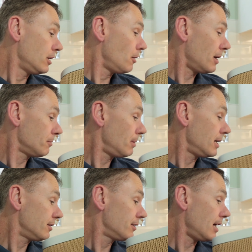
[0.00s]

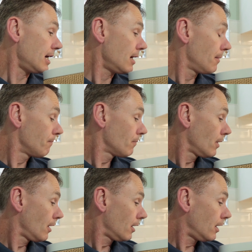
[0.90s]
USB-C
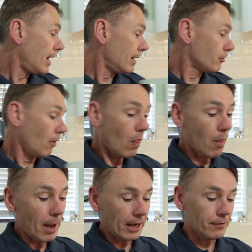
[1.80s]
connector on the
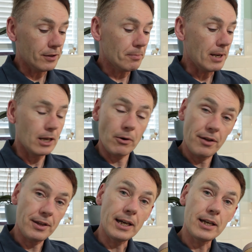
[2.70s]
back of the speaker I
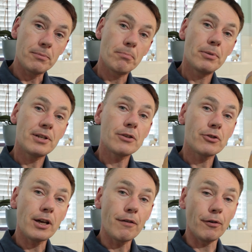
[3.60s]
think is
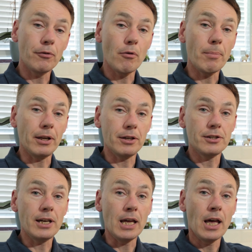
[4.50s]
potentially a
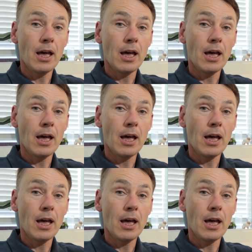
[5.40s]
vulnerability.